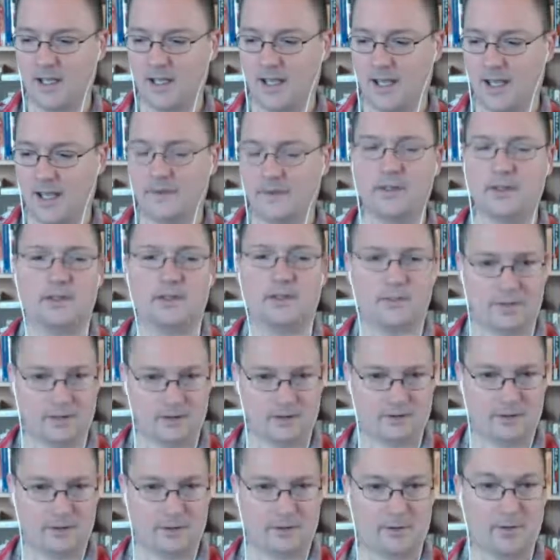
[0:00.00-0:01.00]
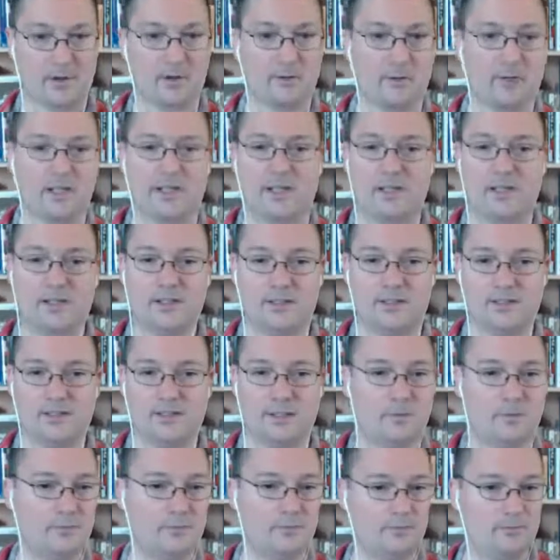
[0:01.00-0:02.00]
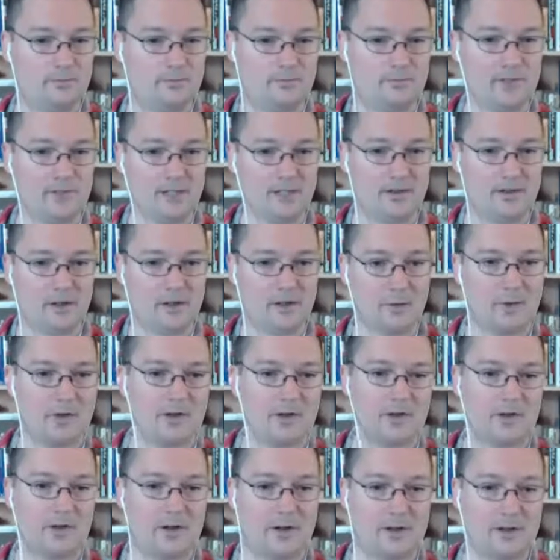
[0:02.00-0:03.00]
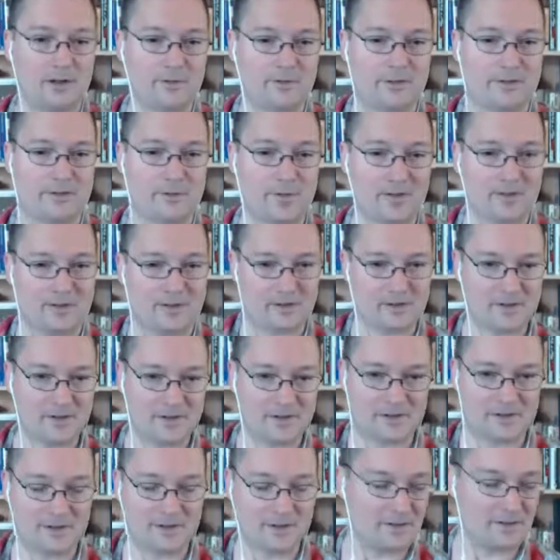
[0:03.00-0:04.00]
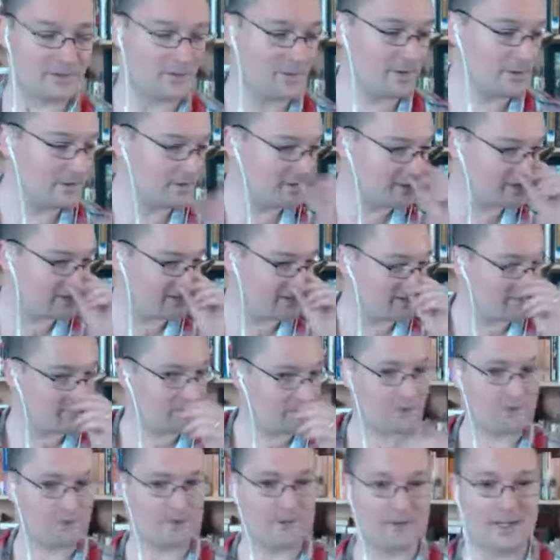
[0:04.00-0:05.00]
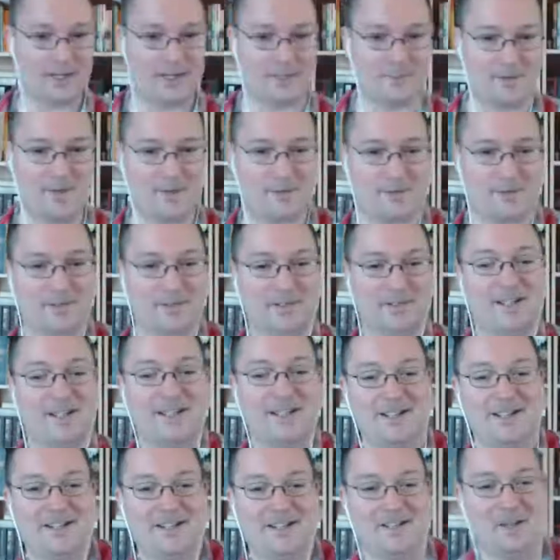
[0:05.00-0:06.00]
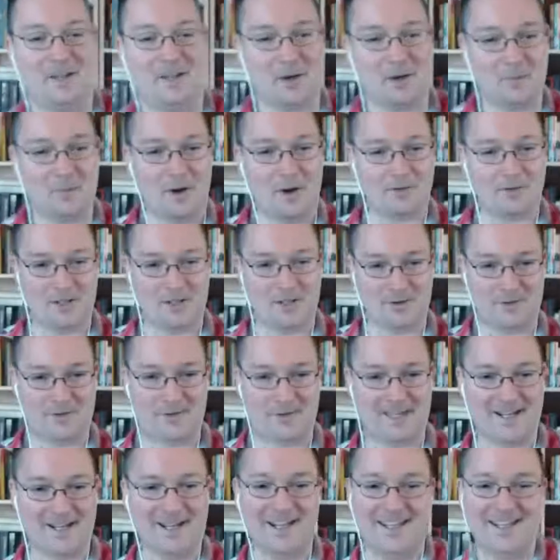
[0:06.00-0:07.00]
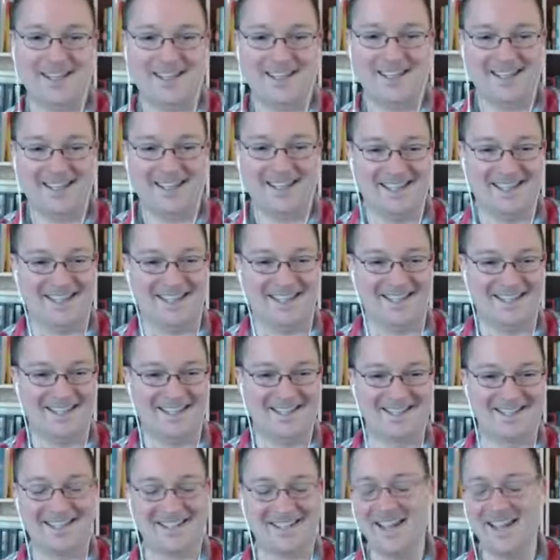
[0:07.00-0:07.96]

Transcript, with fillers: And the third one, he didn't know what an autoresponder series was, and I'm sure a lot of people here won't know what that is.